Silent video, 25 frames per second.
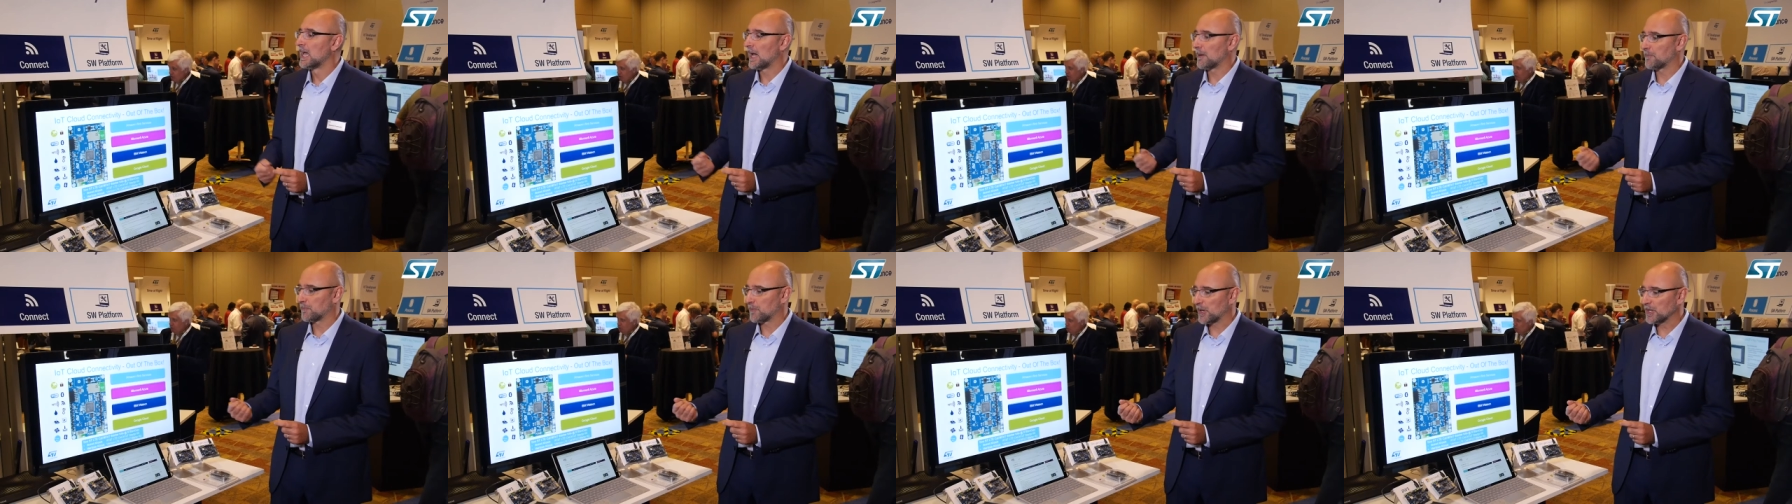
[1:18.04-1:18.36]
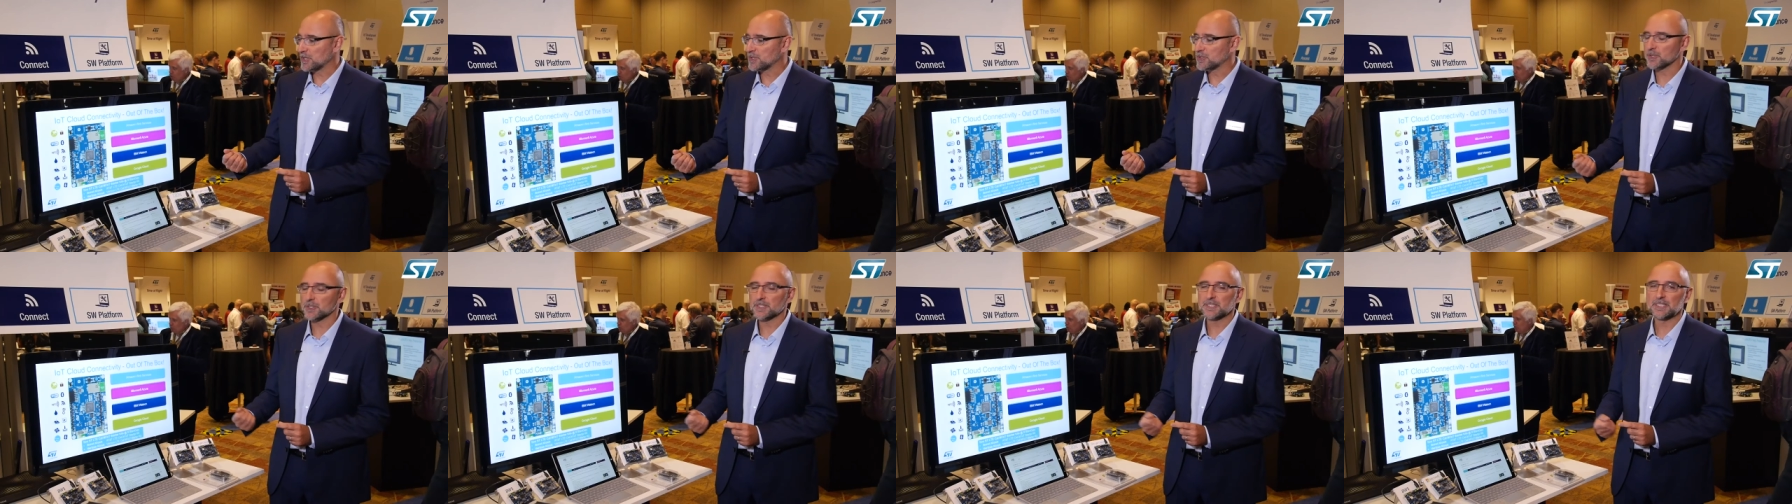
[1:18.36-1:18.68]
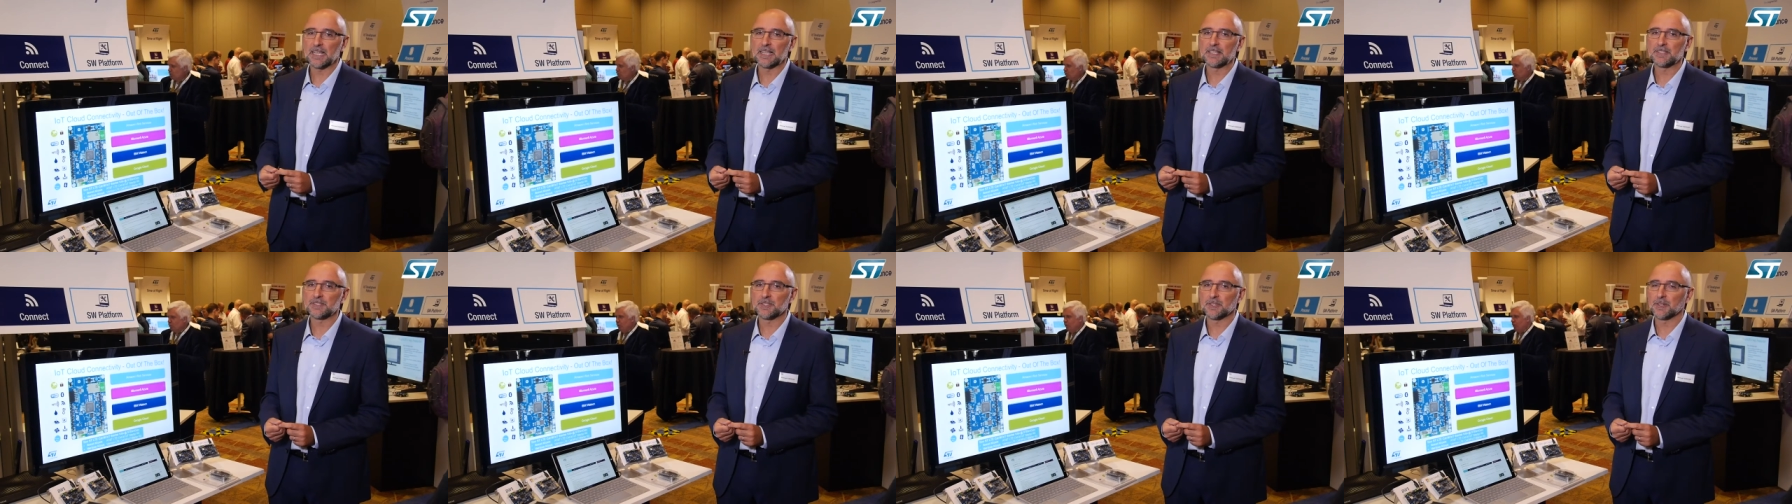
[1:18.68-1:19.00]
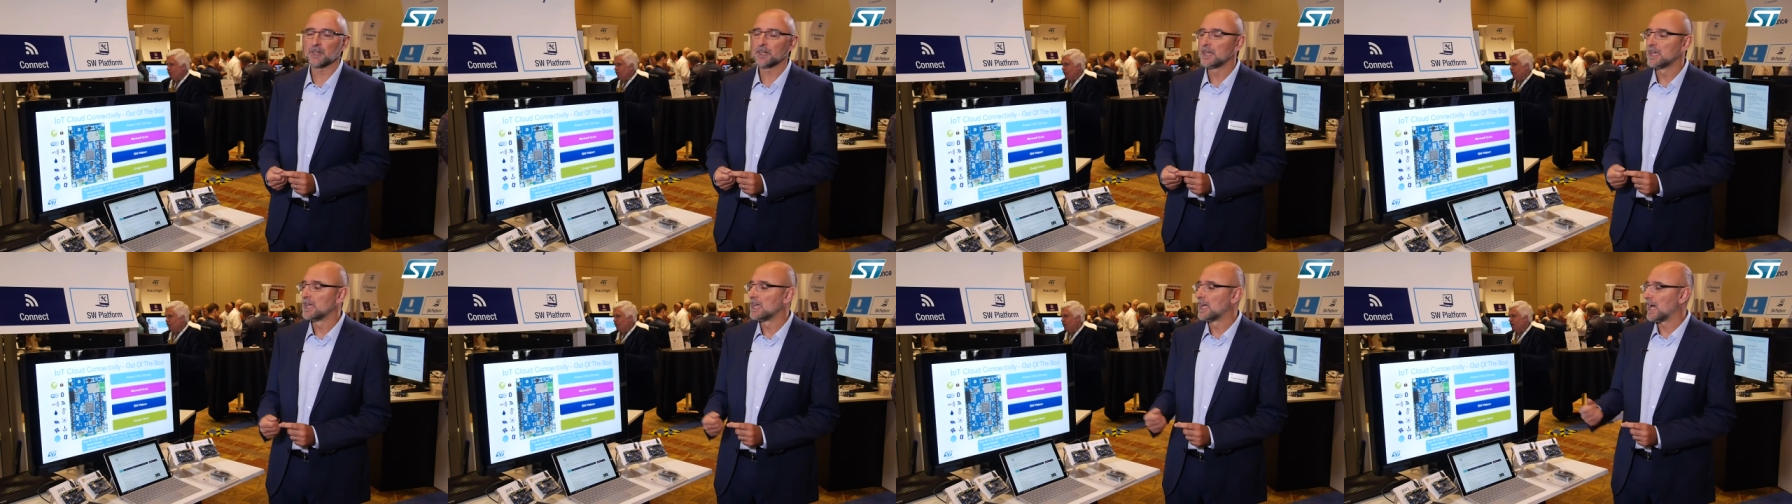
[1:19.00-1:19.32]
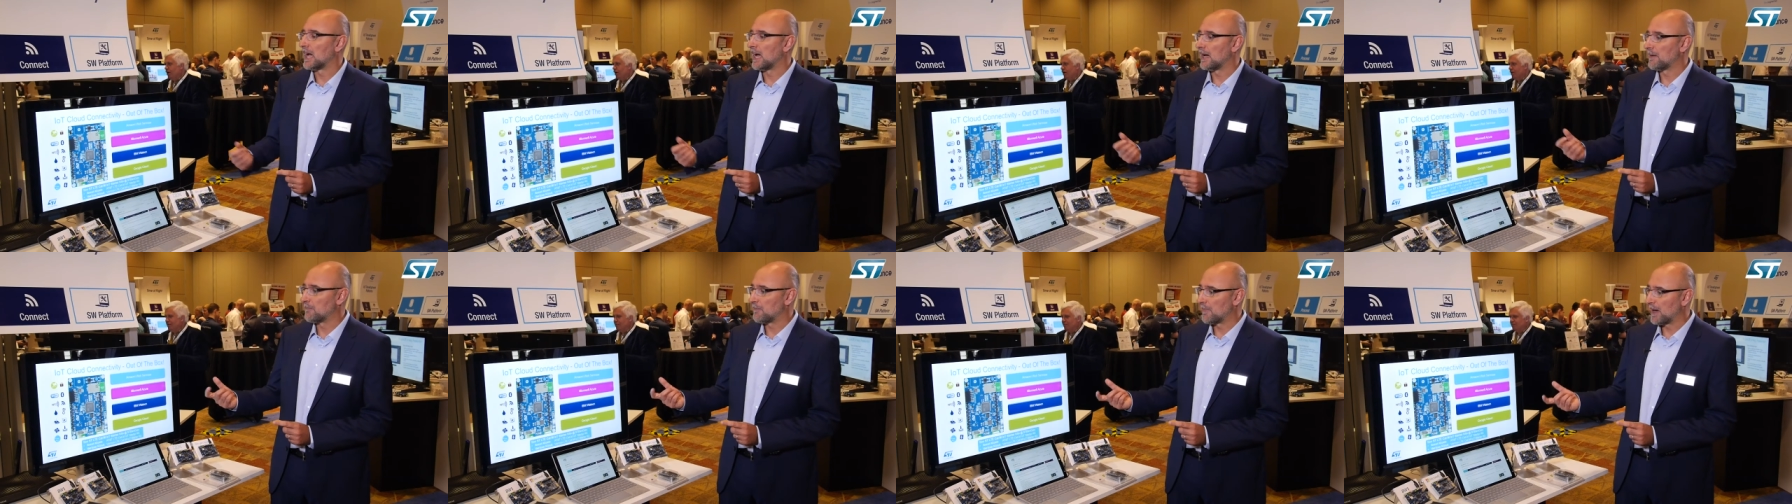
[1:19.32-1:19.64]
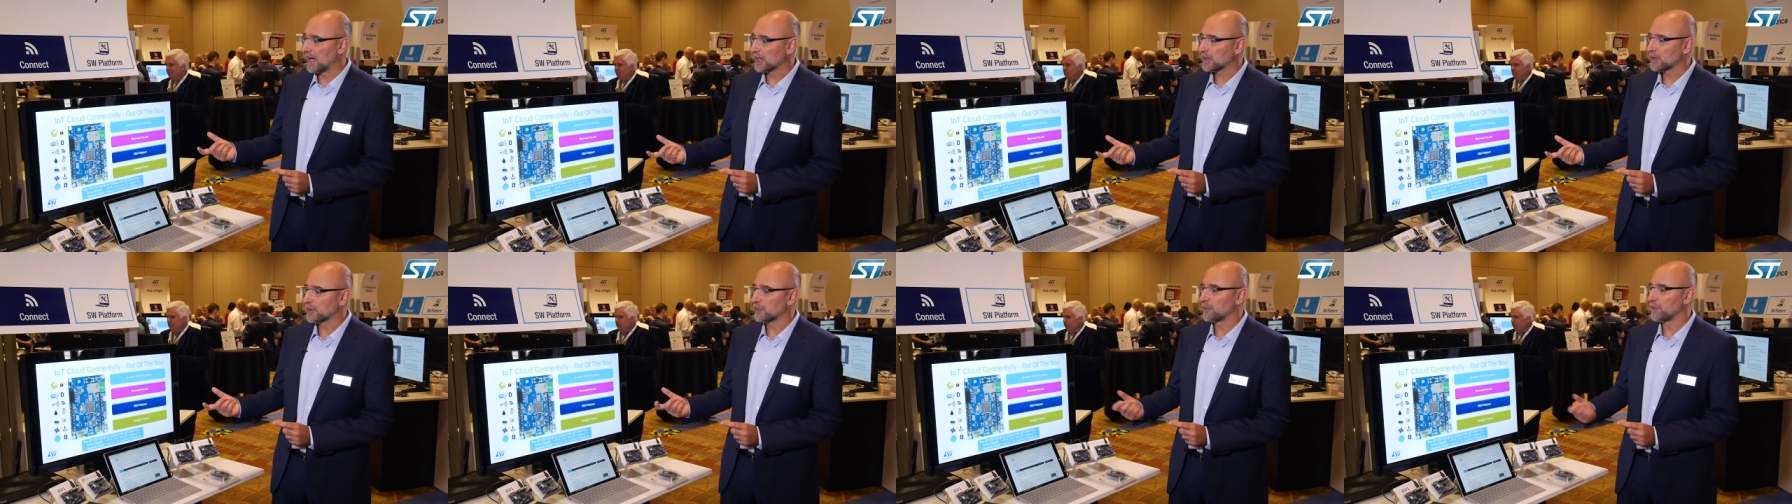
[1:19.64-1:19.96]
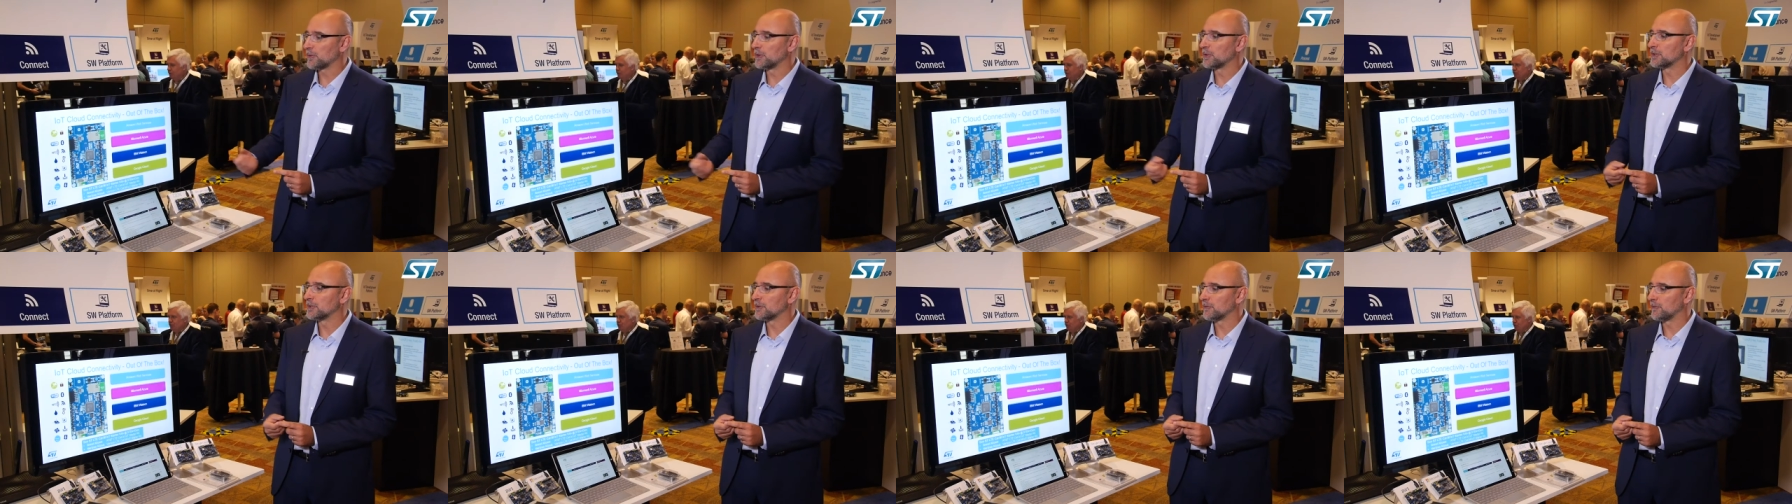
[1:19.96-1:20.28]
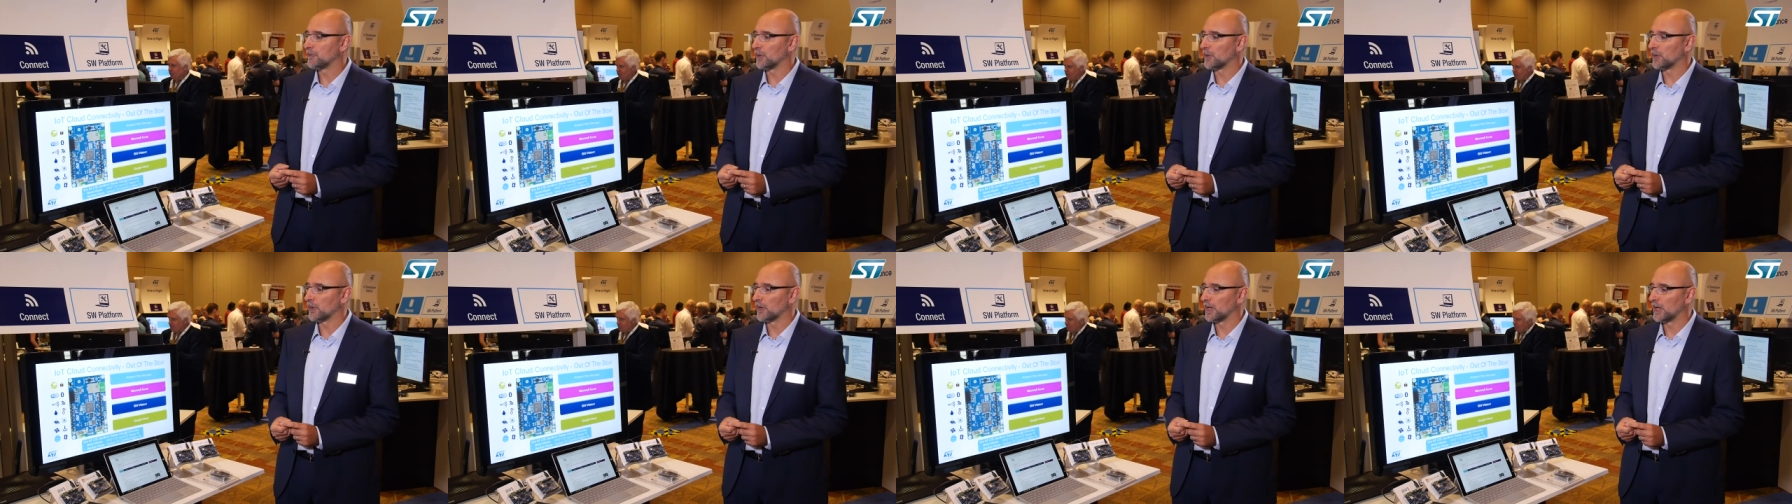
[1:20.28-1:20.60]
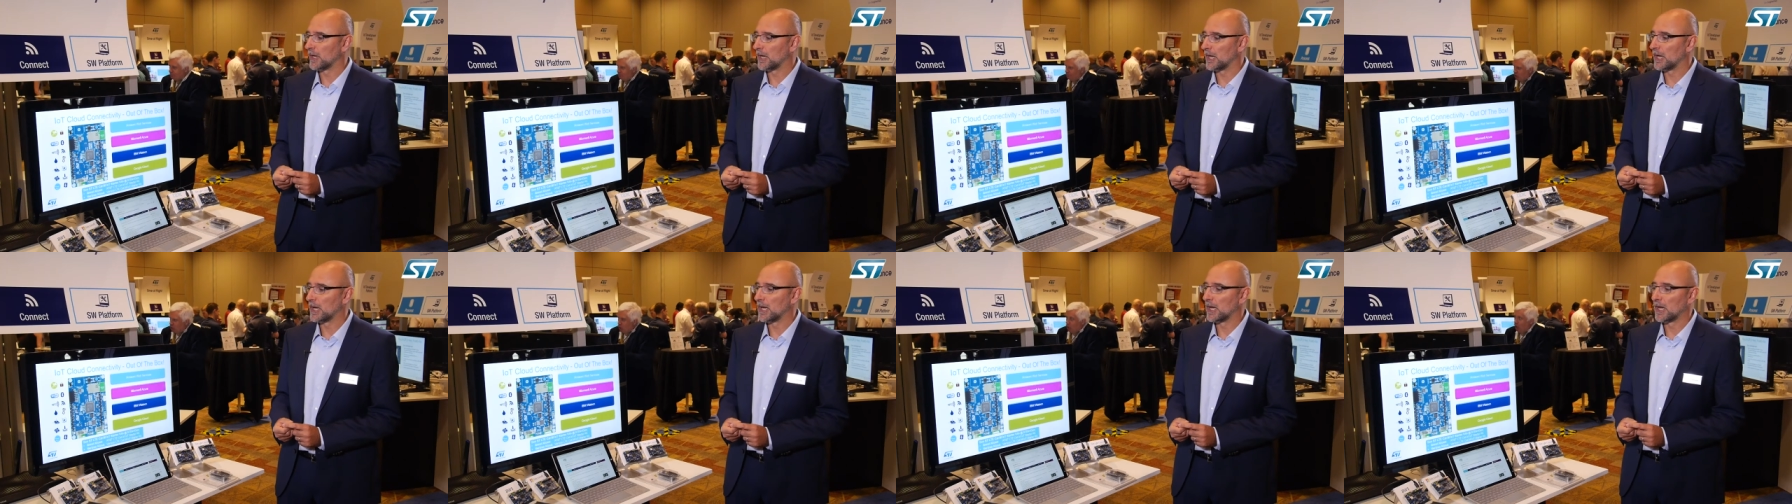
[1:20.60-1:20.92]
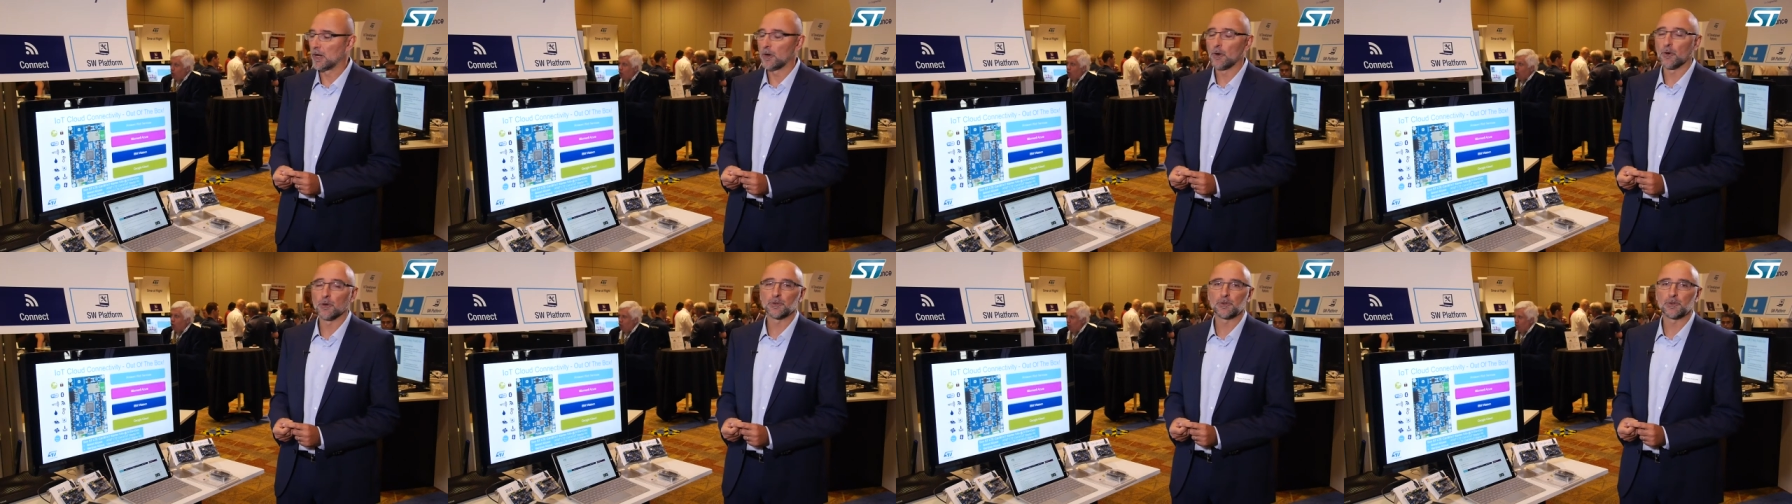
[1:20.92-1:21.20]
a pressure sensor, a microphone for uh, uh,